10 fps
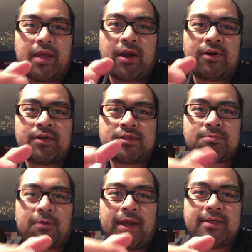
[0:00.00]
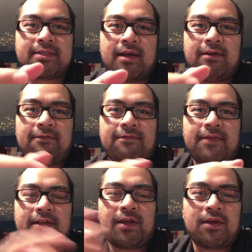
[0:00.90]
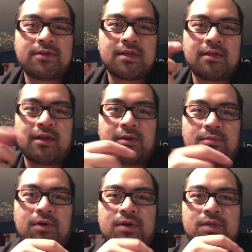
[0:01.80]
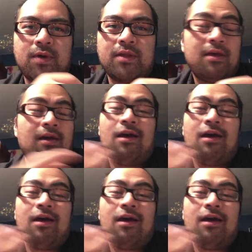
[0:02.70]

air spray stuff that you use to clean computers with.